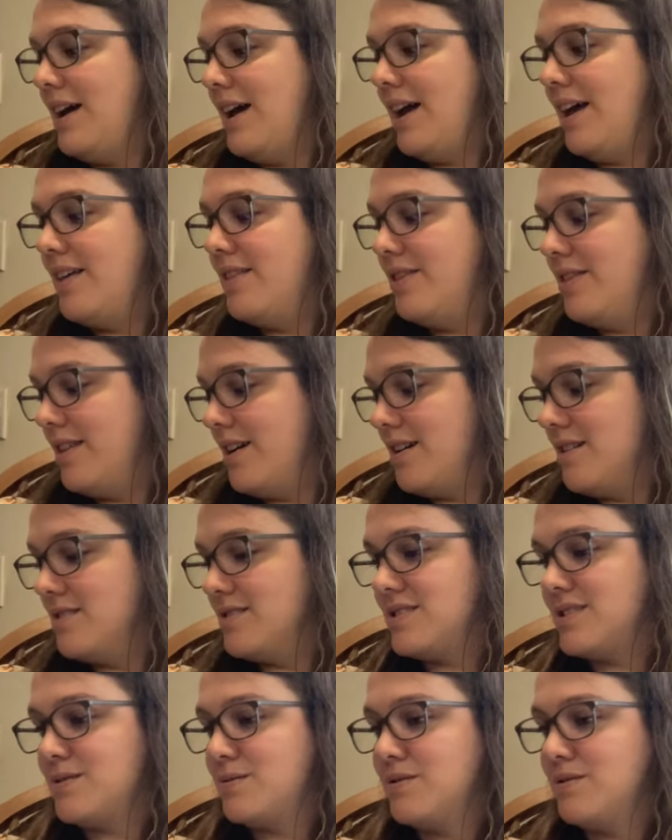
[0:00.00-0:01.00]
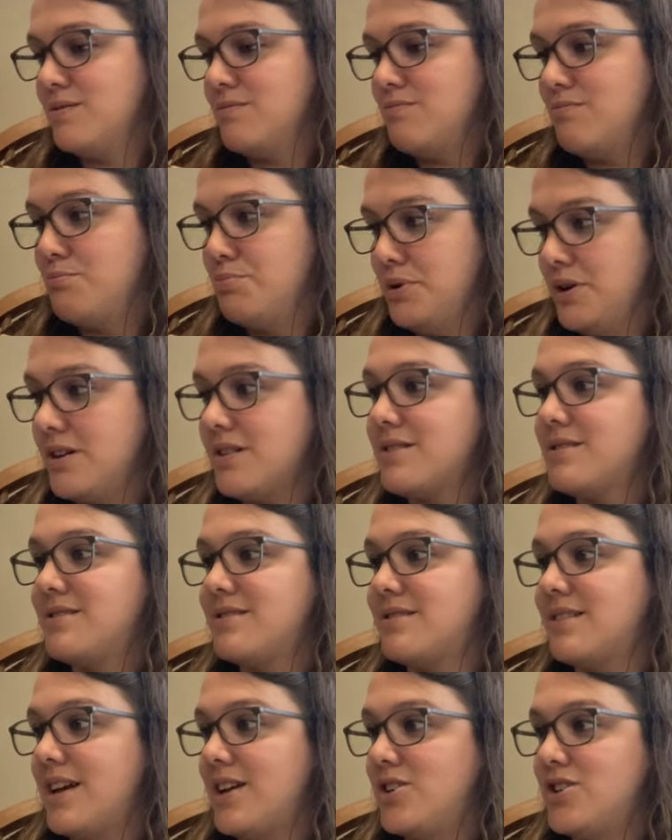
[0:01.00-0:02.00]
and there's
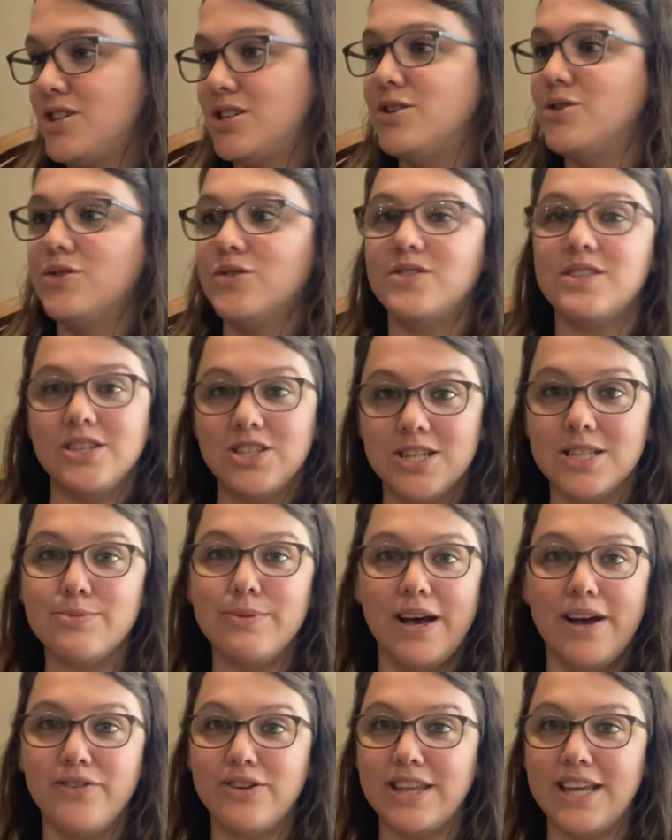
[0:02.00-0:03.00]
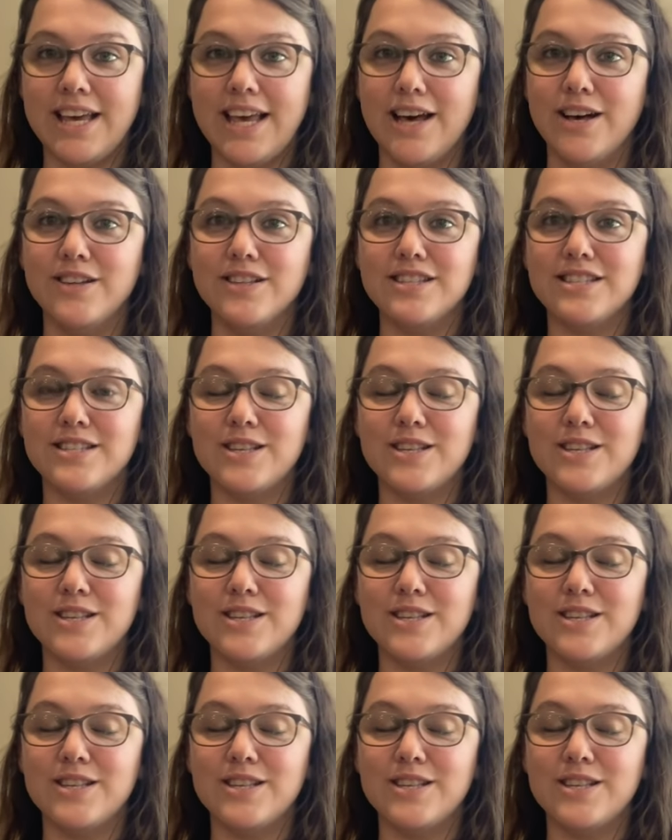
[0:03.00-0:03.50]
books and shoes and just about everything else.